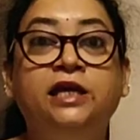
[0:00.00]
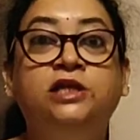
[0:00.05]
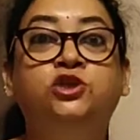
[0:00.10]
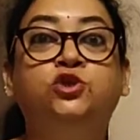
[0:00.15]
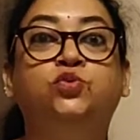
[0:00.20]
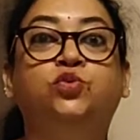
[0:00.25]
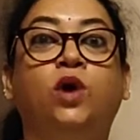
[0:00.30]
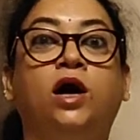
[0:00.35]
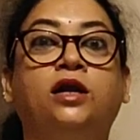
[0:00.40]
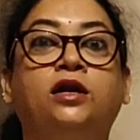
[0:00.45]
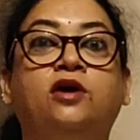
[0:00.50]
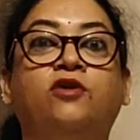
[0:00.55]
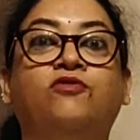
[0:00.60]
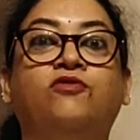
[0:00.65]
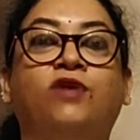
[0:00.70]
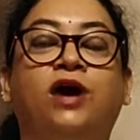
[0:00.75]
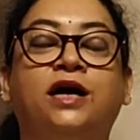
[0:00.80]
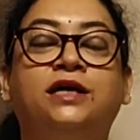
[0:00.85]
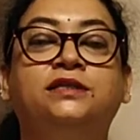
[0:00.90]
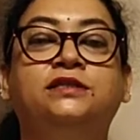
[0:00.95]
Each
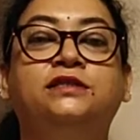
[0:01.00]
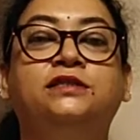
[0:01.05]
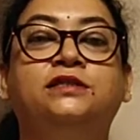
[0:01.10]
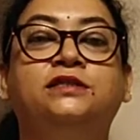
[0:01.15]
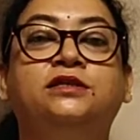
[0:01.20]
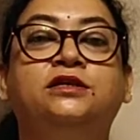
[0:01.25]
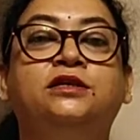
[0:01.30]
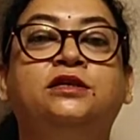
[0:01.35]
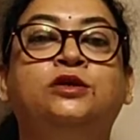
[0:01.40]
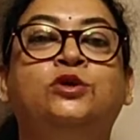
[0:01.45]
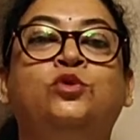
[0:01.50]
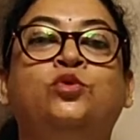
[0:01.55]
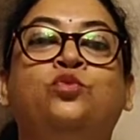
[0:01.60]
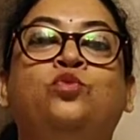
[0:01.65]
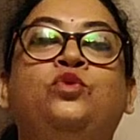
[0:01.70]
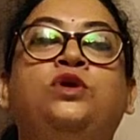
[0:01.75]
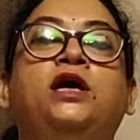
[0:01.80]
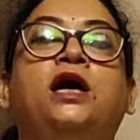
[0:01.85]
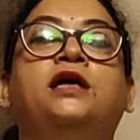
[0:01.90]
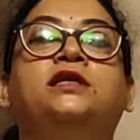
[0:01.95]
one of us,
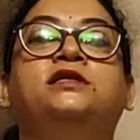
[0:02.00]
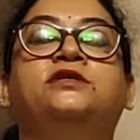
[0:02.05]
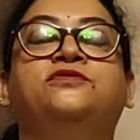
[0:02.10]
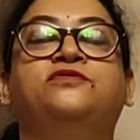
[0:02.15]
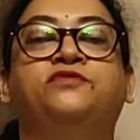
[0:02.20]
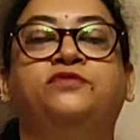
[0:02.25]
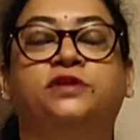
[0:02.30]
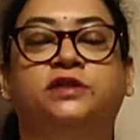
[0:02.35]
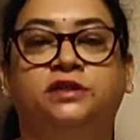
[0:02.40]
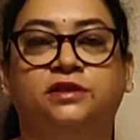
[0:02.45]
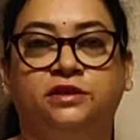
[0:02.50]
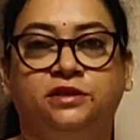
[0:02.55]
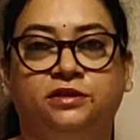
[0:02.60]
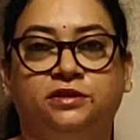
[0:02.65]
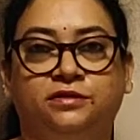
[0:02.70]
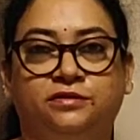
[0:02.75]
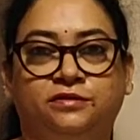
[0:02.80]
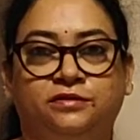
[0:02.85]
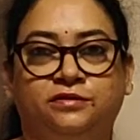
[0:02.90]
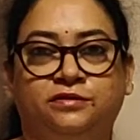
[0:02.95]
we are
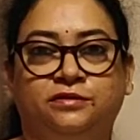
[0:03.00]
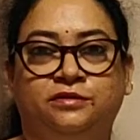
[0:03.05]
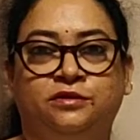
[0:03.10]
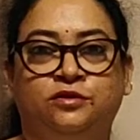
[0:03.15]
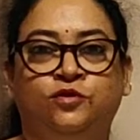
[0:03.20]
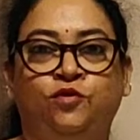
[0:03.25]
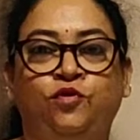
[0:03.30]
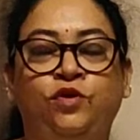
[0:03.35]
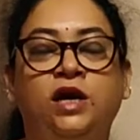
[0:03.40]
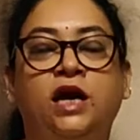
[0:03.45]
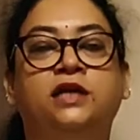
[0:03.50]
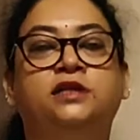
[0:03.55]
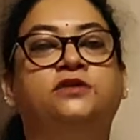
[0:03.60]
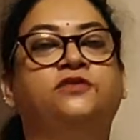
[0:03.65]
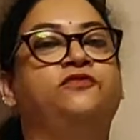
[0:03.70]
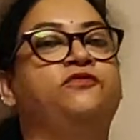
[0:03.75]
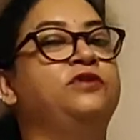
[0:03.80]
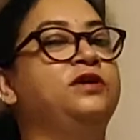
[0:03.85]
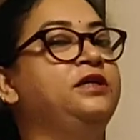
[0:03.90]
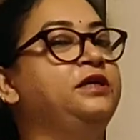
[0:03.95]
different.
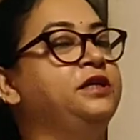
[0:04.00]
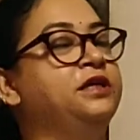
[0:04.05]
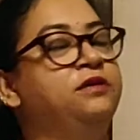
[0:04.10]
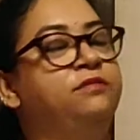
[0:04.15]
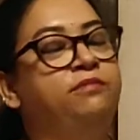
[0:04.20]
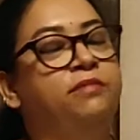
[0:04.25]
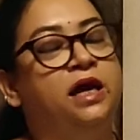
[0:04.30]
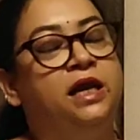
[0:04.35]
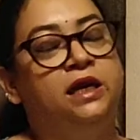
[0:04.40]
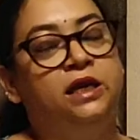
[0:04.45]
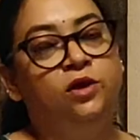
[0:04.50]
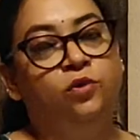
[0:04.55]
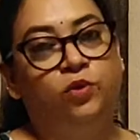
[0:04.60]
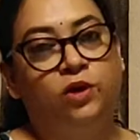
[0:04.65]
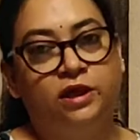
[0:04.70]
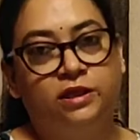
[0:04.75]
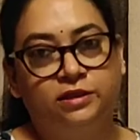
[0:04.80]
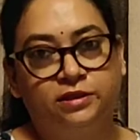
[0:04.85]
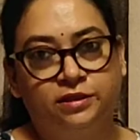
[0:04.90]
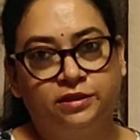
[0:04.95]
We are different in
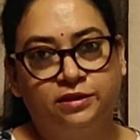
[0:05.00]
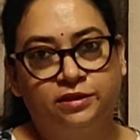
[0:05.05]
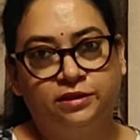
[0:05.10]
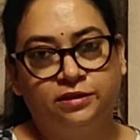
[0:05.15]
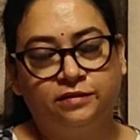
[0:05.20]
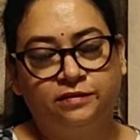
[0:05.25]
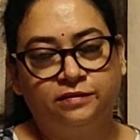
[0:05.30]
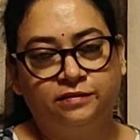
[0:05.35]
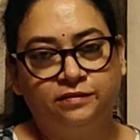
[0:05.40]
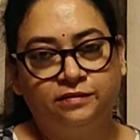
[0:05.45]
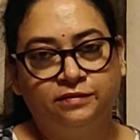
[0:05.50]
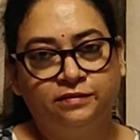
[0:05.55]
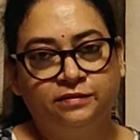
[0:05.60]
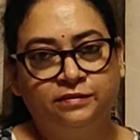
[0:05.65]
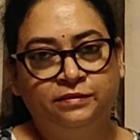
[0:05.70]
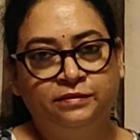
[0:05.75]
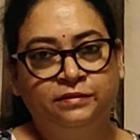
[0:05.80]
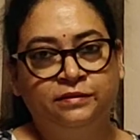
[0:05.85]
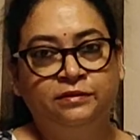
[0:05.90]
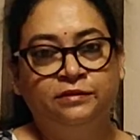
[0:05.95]
many ways,
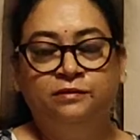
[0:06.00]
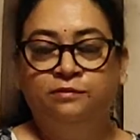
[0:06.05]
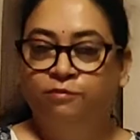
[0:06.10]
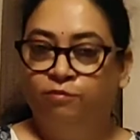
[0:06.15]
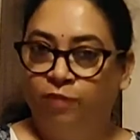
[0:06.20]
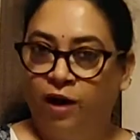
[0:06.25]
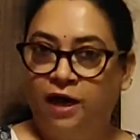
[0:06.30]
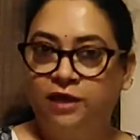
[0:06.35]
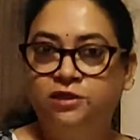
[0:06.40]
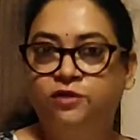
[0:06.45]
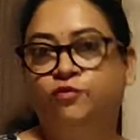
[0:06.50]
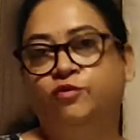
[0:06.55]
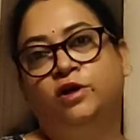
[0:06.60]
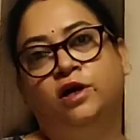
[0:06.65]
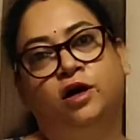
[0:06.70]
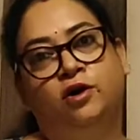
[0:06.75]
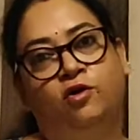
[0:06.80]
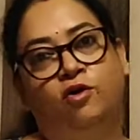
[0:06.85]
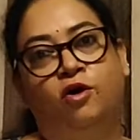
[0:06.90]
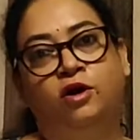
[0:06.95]

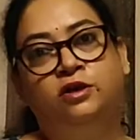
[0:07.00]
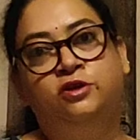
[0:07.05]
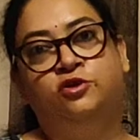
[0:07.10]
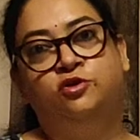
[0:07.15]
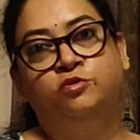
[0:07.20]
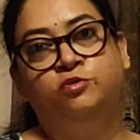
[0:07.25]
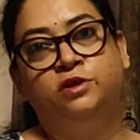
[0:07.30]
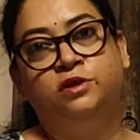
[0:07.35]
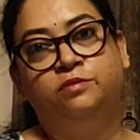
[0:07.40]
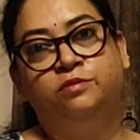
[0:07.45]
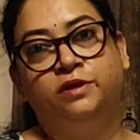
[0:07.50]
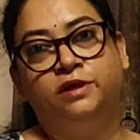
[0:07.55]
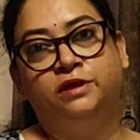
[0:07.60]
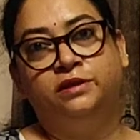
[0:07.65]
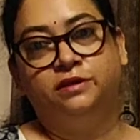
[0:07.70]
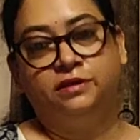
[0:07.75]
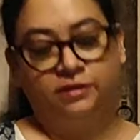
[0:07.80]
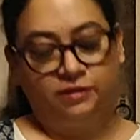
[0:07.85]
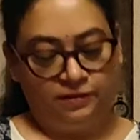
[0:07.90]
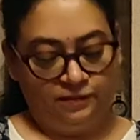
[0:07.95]
but we are all
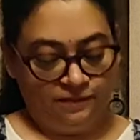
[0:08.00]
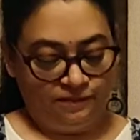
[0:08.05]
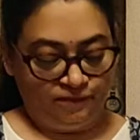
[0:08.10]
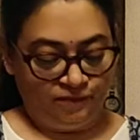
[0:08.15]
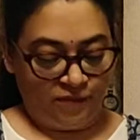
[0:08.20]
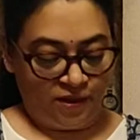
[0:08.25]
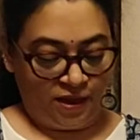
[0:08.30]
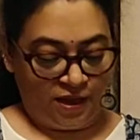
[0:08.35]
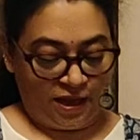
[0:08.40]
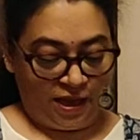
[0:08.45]
human beings.